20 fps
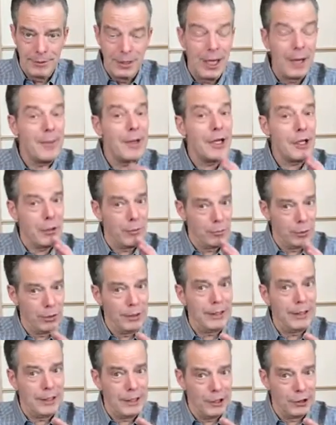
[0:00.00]
I mean,
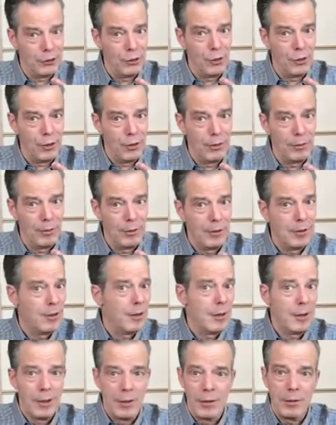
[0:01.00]
completely ignore.
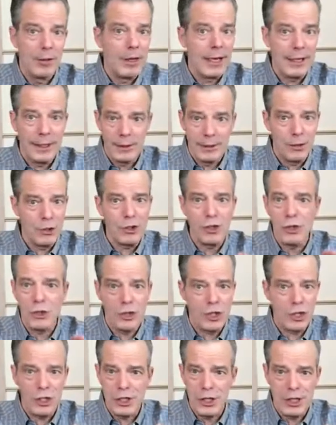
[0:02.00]
Like, there's no
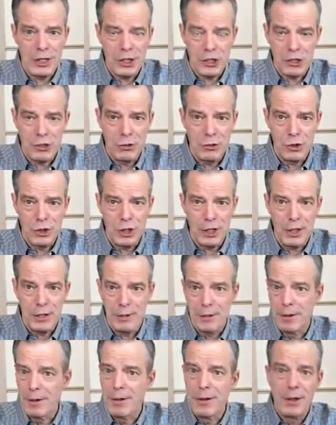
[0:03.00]
such thing as Lucy.
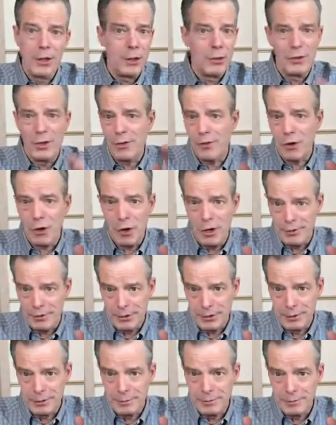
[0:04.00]
You've never heard of
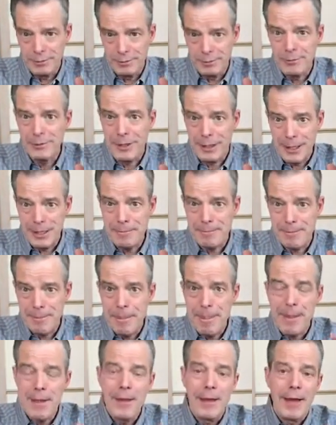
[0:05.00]
it, okay?
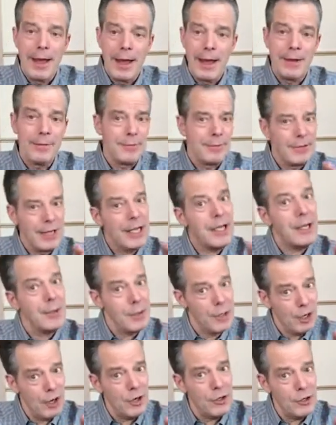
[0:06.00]
Uh, that can
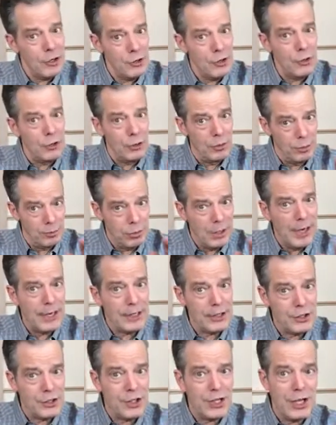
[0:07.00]
be hard to do.
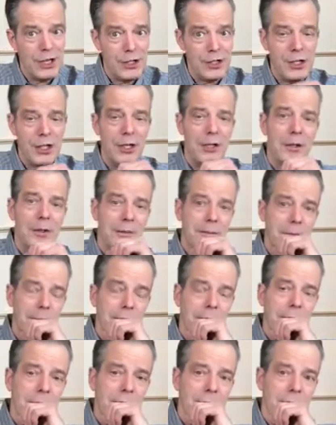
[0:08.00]
Practice that skill.
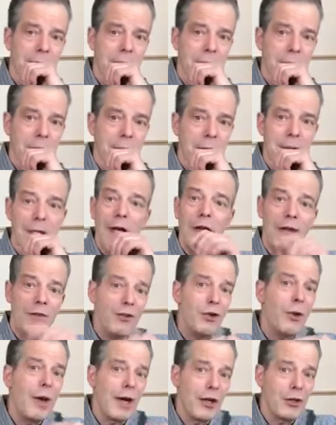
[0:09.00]
Now, if
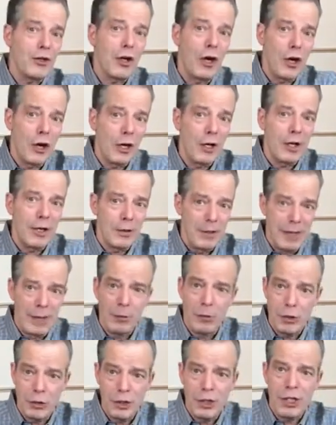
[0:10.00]
you had a dog named
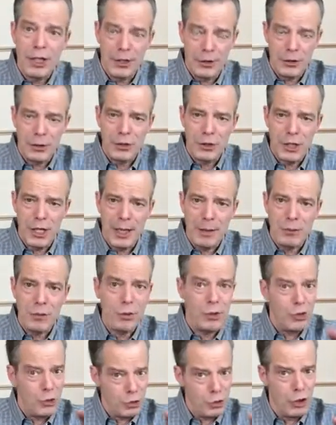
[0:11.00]
Lucy at those times,
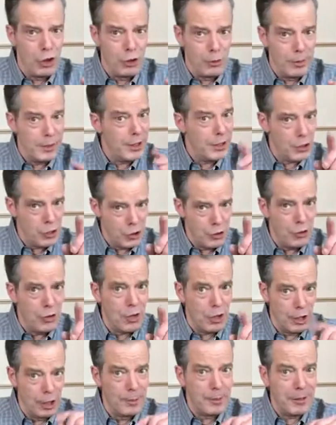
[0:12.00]
which you don't because you're an
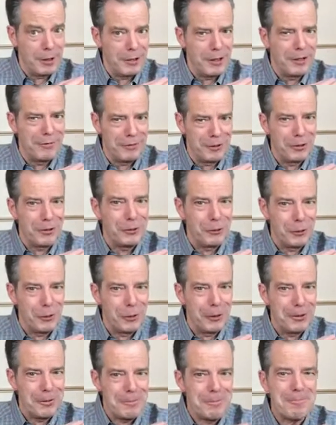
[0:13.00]
Olympic level
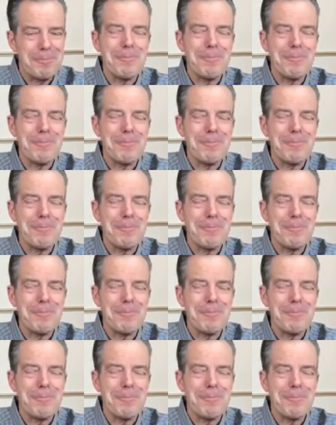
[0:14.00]
ignorer,